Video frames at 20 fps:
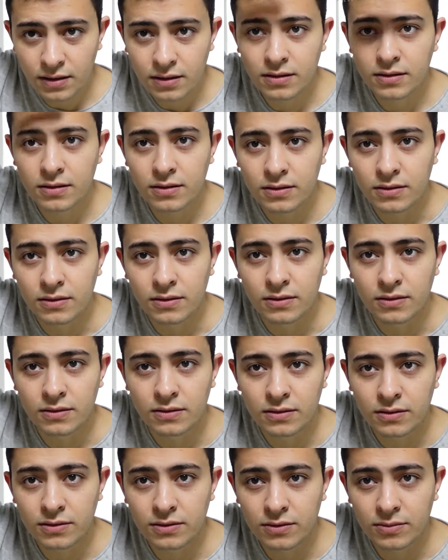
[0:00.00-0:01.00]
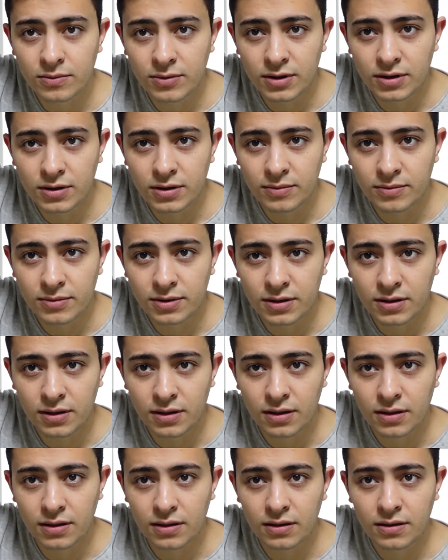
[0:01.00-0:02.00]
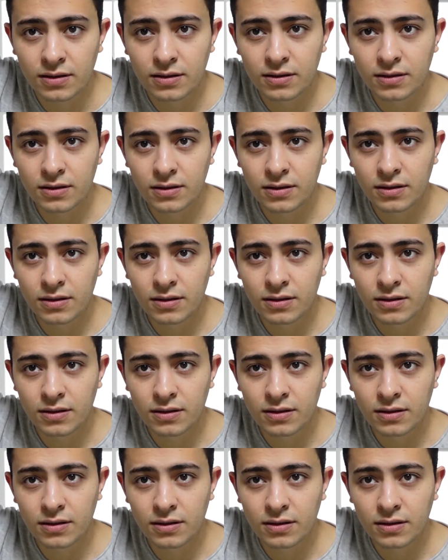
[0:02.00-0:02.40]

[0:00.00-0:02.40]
So it will be something like this.